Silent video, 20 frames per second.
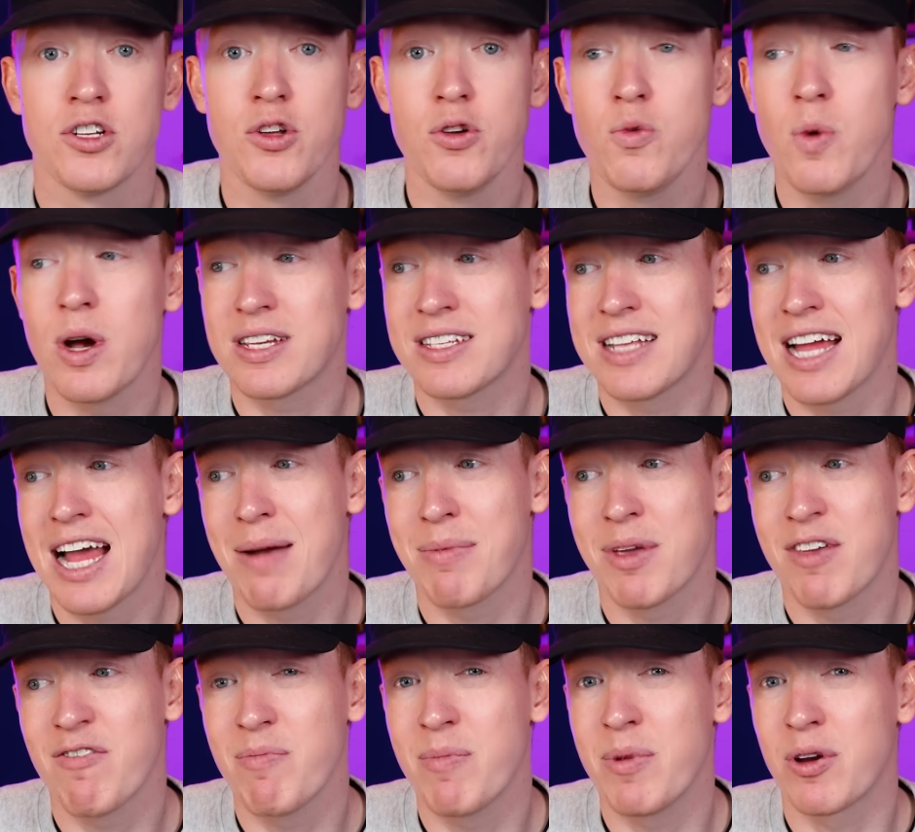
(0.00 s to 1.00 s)
Do West Ham
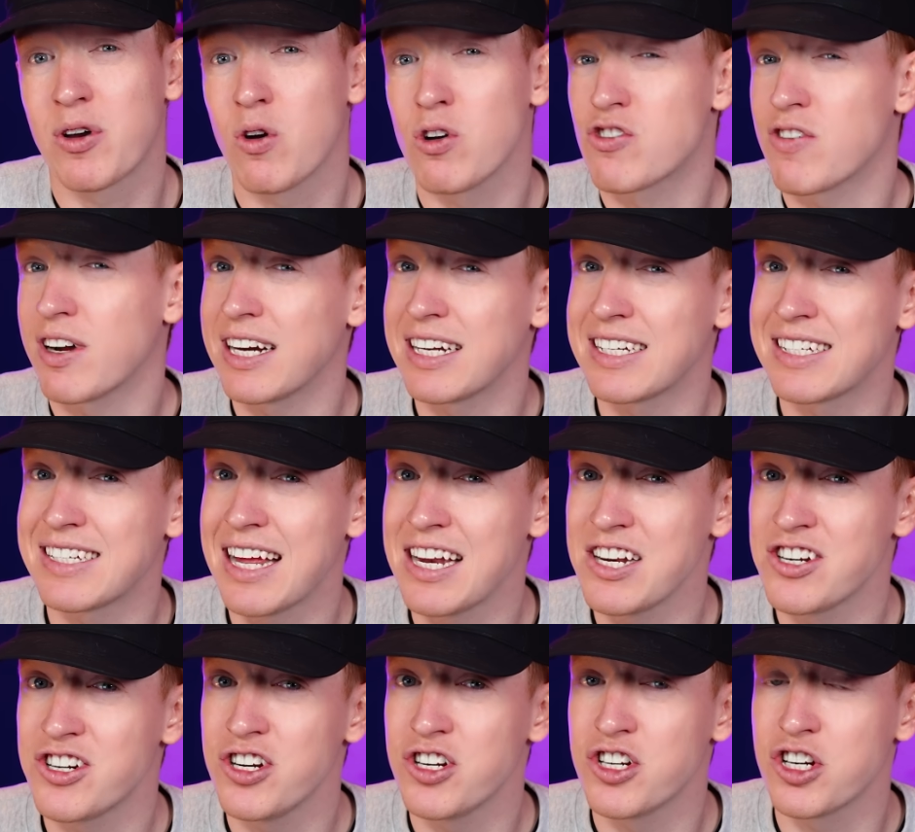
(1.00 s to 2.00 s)
give him a contract
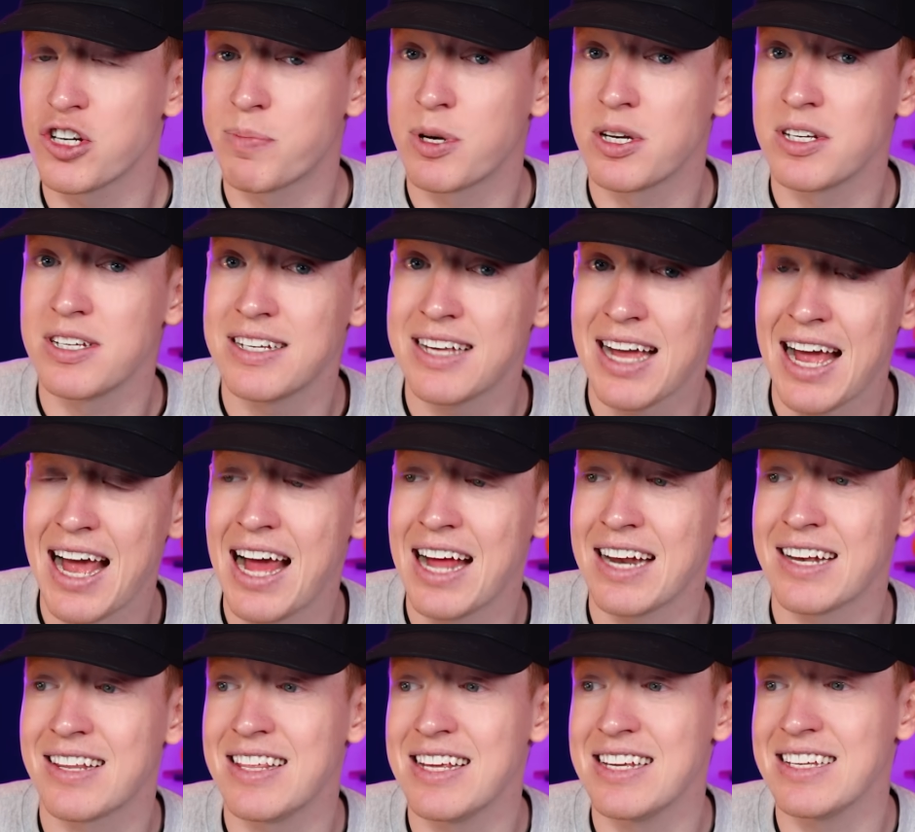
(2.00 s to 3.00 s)
extension just because he's
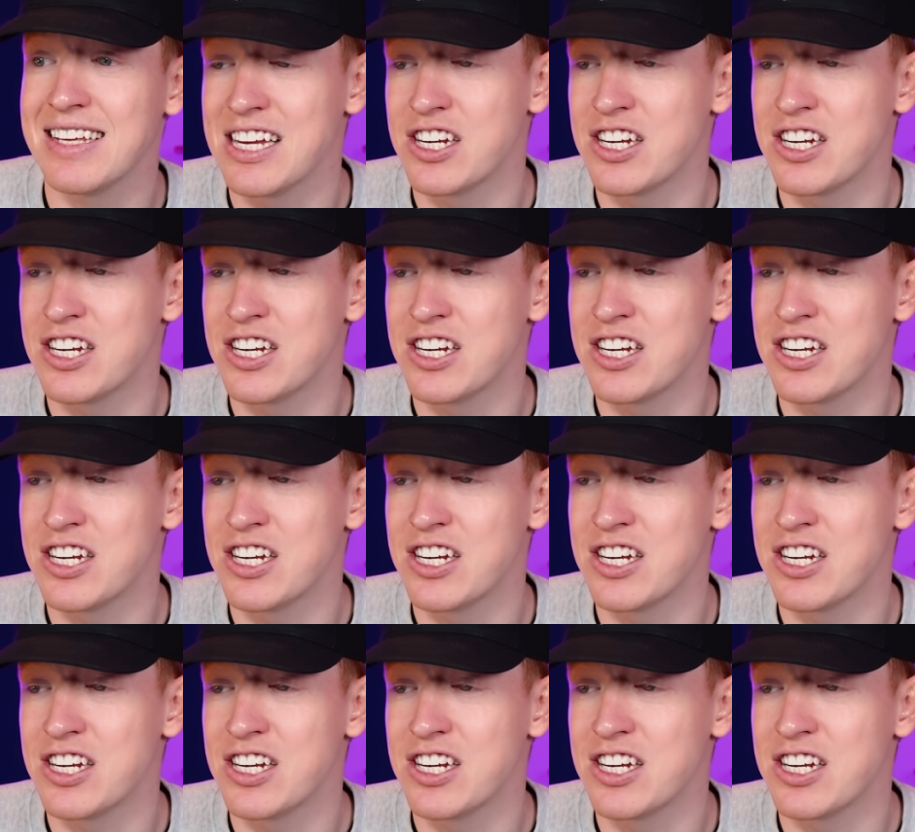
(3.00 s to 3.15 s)
had these